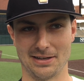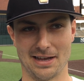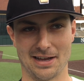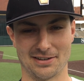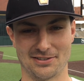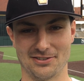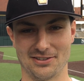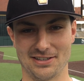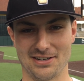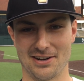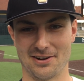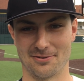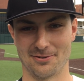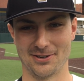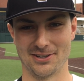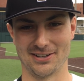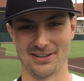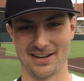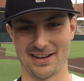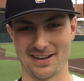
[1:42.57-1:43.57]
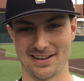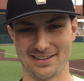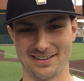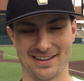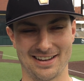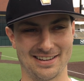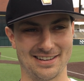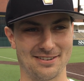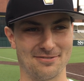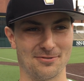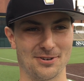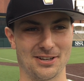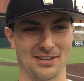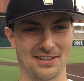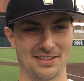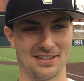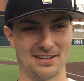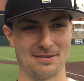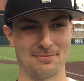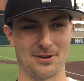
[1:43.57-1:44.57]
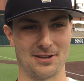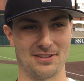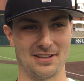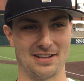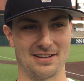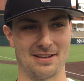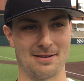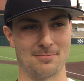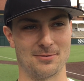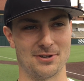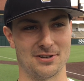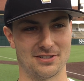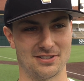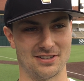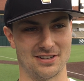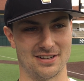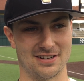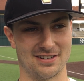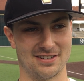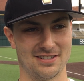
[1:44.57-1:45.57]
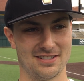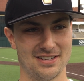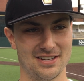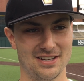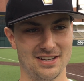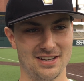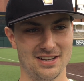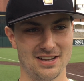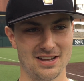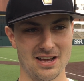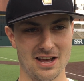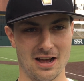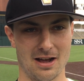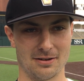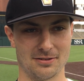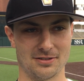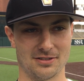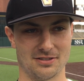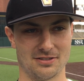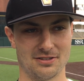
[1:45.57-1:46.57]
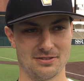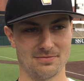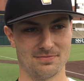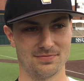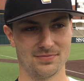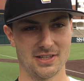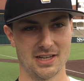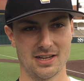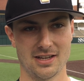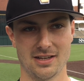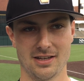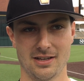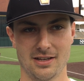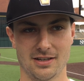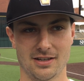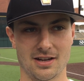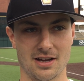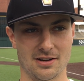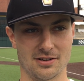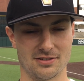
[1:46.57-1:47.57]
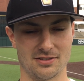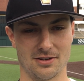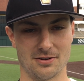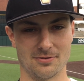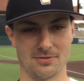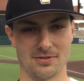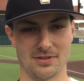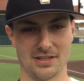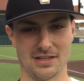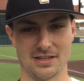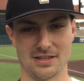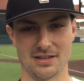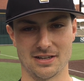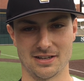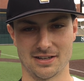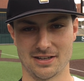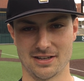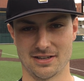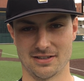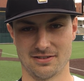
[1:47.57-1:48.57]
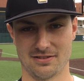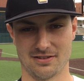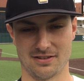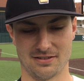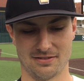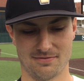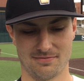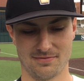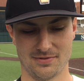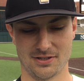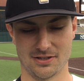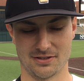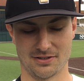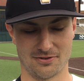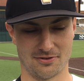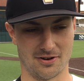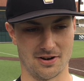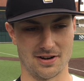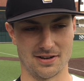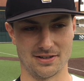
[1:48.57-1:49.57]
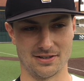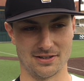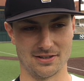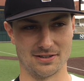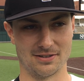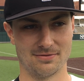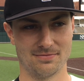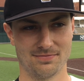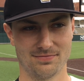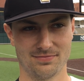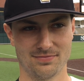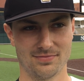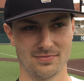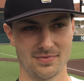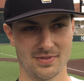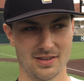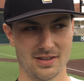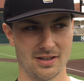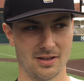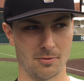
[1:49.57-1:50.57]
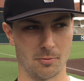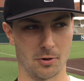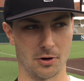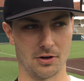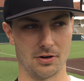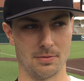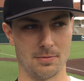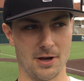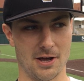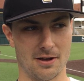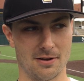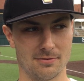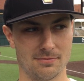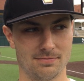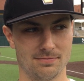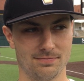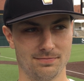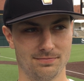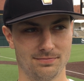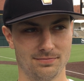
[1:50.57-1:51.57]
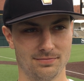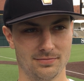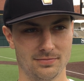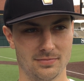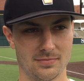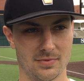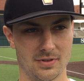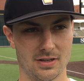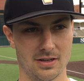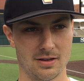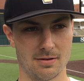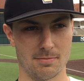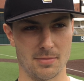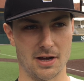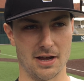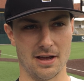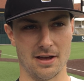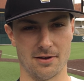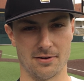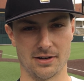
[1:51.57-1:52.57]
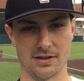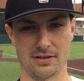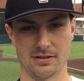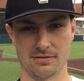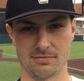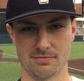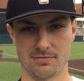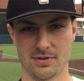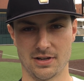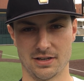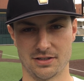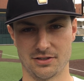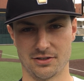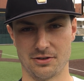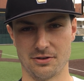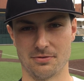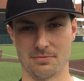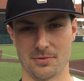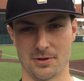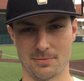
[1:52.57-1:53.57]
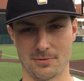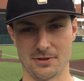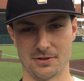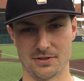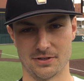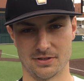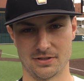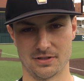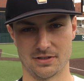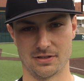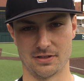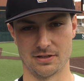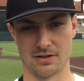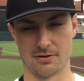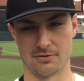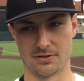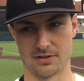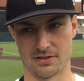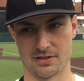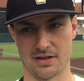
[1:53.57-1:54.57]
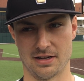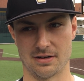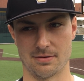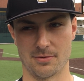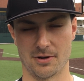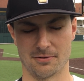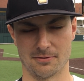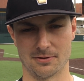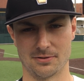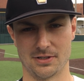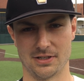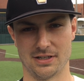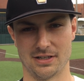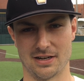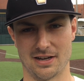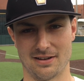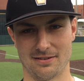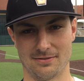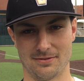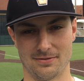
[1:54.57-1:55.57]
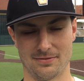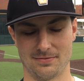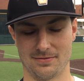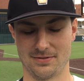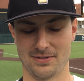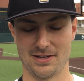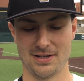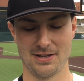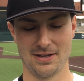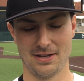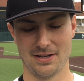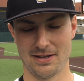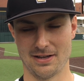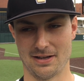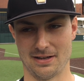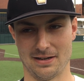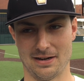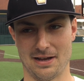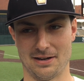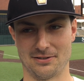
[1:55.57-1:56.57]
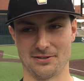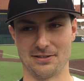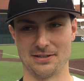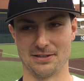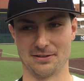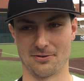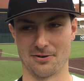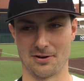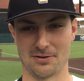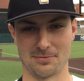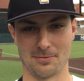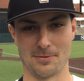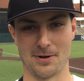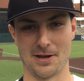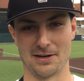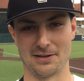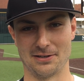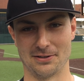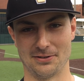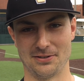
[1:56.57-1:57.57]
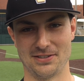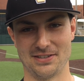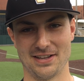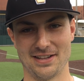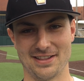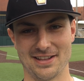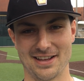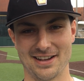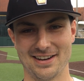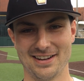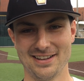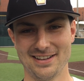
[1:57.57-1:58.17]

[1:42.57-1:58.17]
Actually, not really. I didn't really think about that much. I just kind of zoned in, I guess, like just trying to worry about my outing and executing my pitches and, you know, just staying in my routine. It actually didn't cross my mind until you said that.